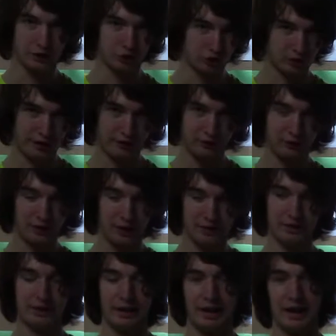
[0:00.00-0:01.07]
straight
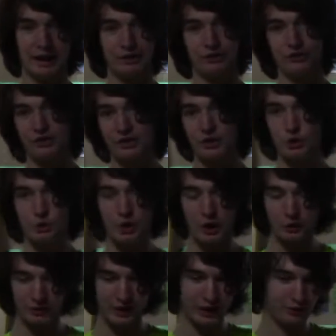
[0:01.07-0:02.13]
slide as you
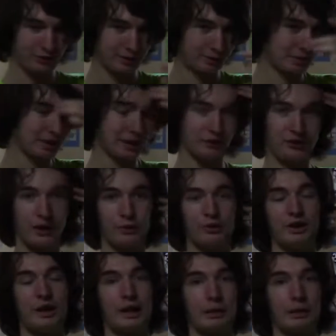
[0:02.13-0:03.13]
go down it, because that would take